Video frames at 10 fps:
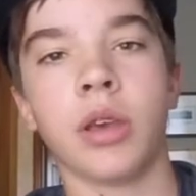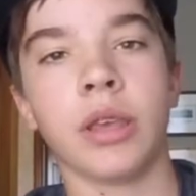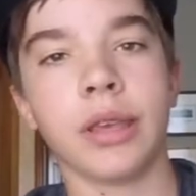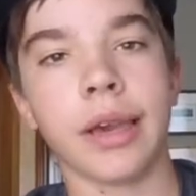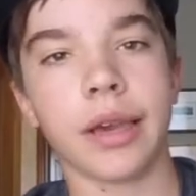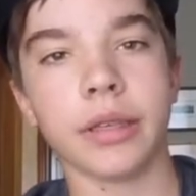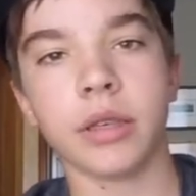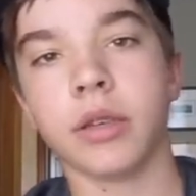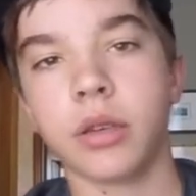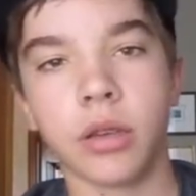guys.
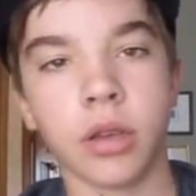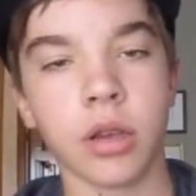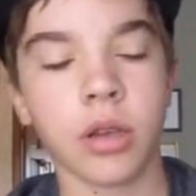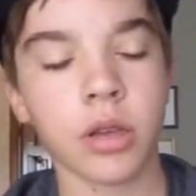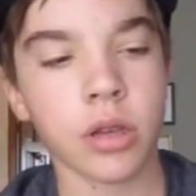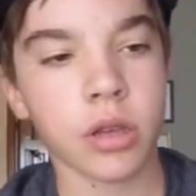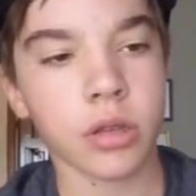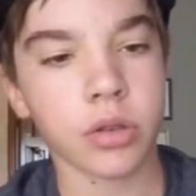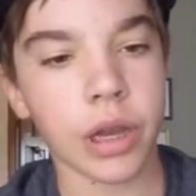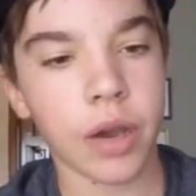
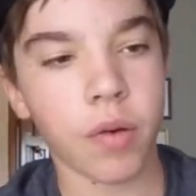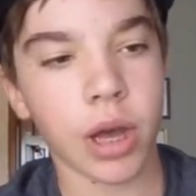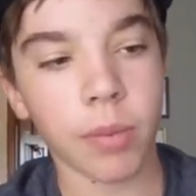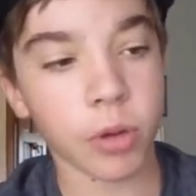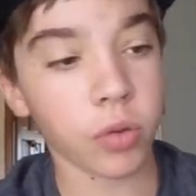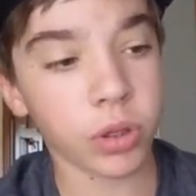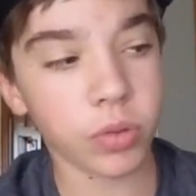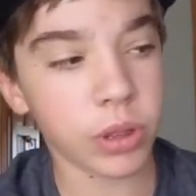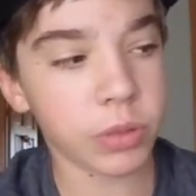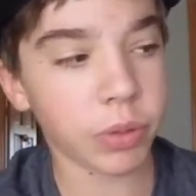So now I'm going to
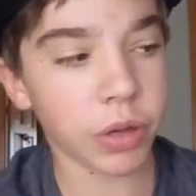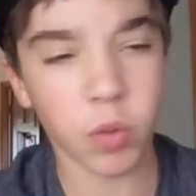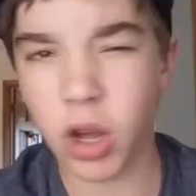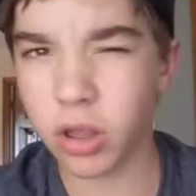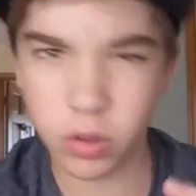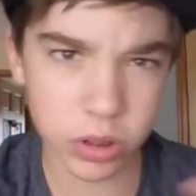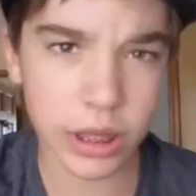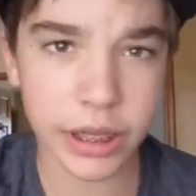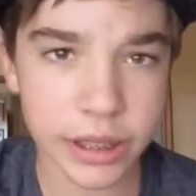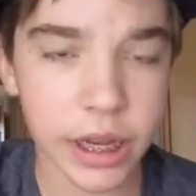explain what all those
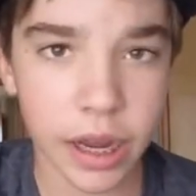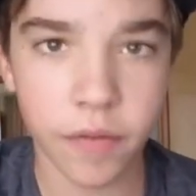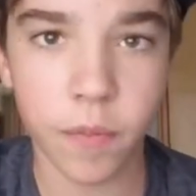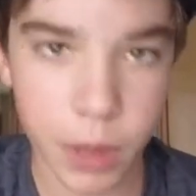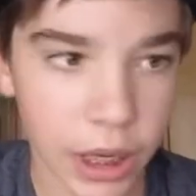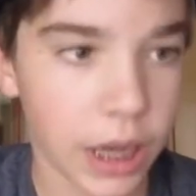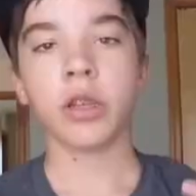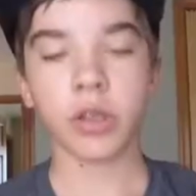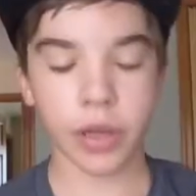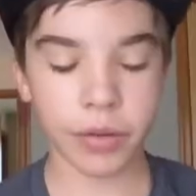links kind of mean.
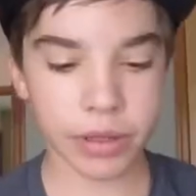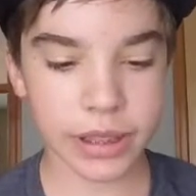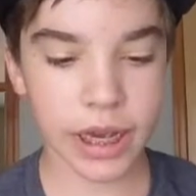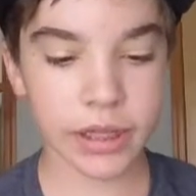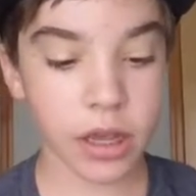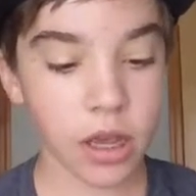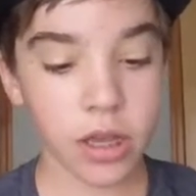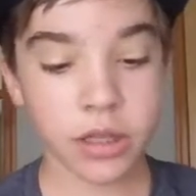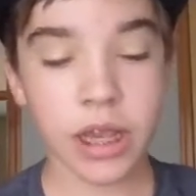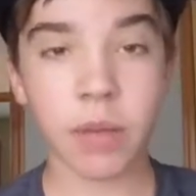Anyways, guys,
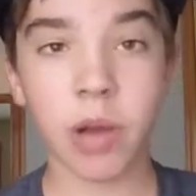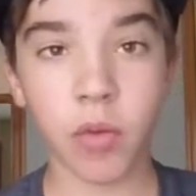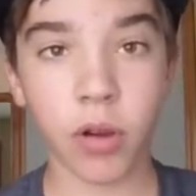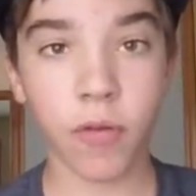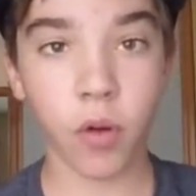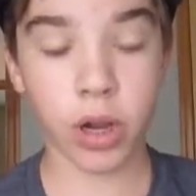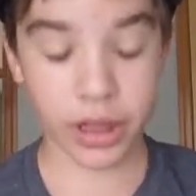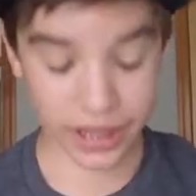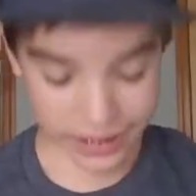take my word for it. This